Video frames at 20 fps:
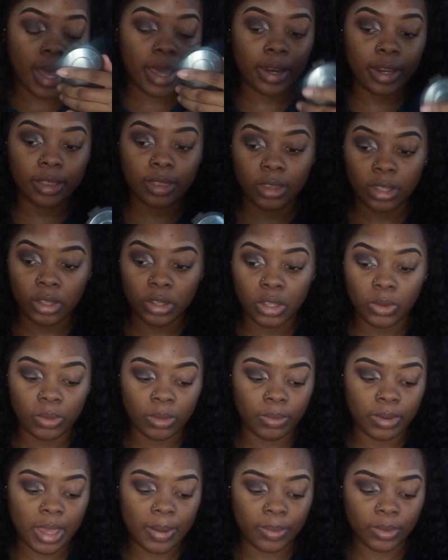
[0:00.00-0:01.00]
I didn't think you
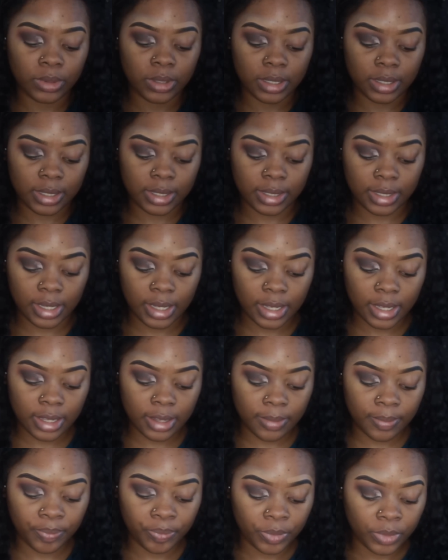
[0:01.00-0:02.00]
would be able to see
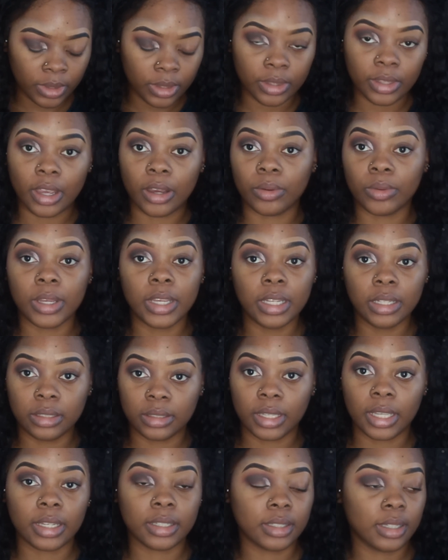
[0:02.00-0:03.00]
him. No,
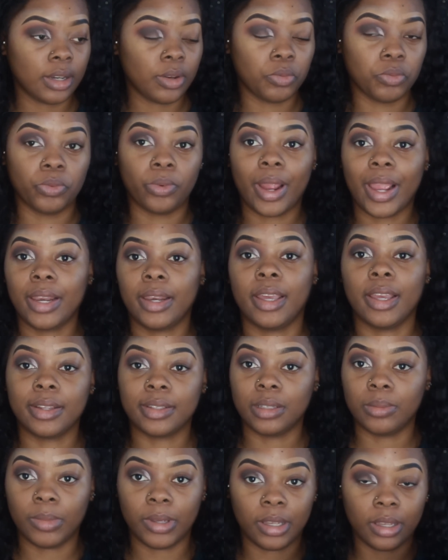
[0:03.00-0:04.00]
he's, like, sitting right
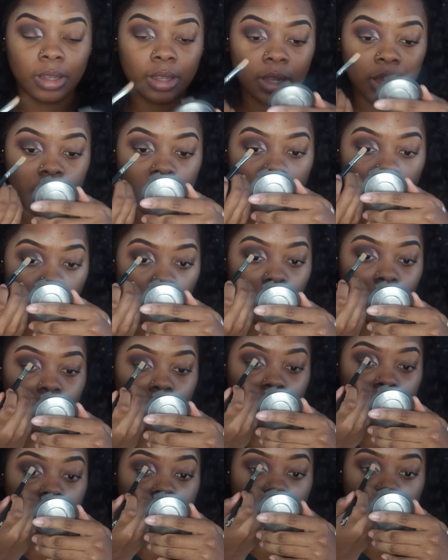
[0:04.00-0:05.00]
next to me while
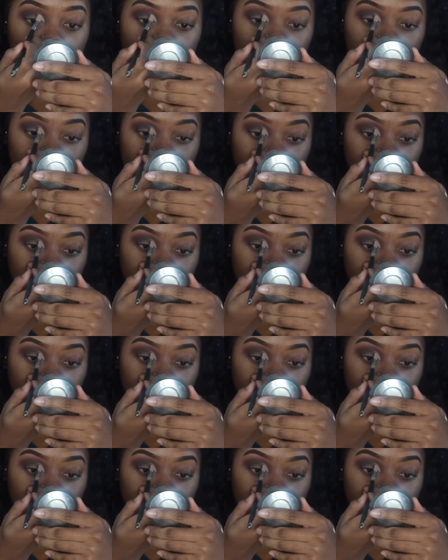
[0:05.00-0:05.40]
I was sitting on the